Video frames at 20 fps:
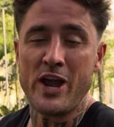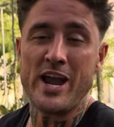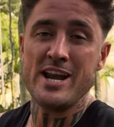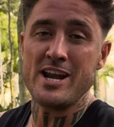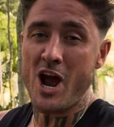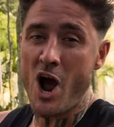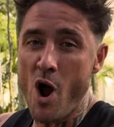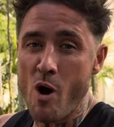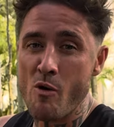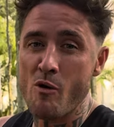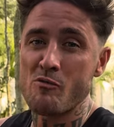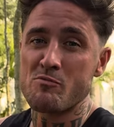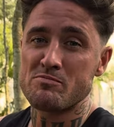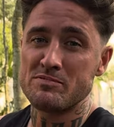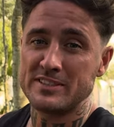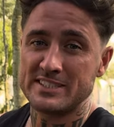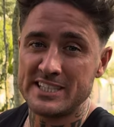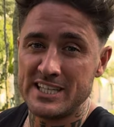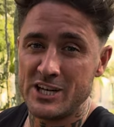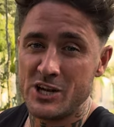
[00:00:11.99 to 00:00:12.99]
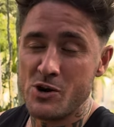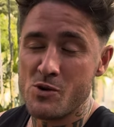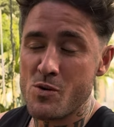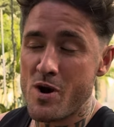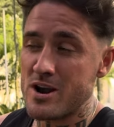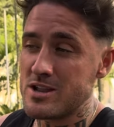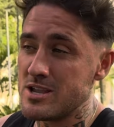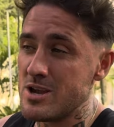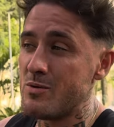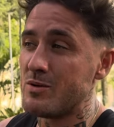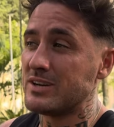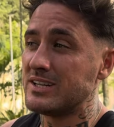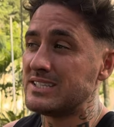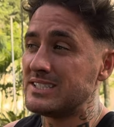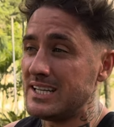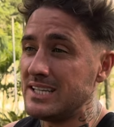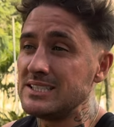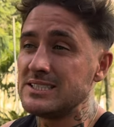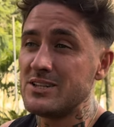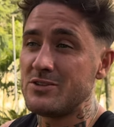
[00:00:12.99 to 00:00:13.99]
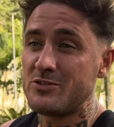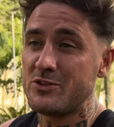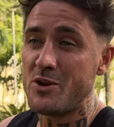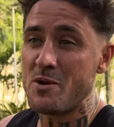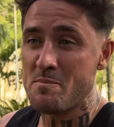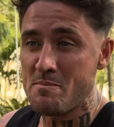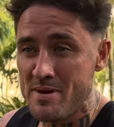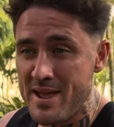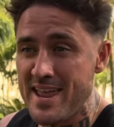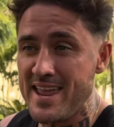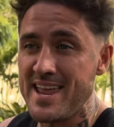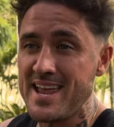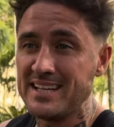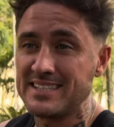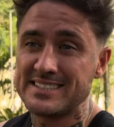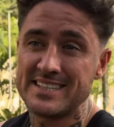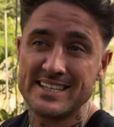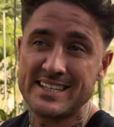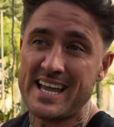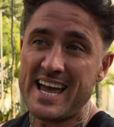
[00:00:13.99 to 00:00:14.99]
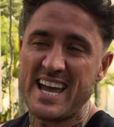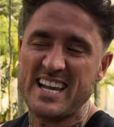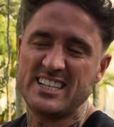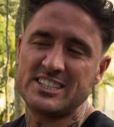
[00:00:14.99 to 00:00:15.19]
in the whole of Brazil and you wanted to interview me today.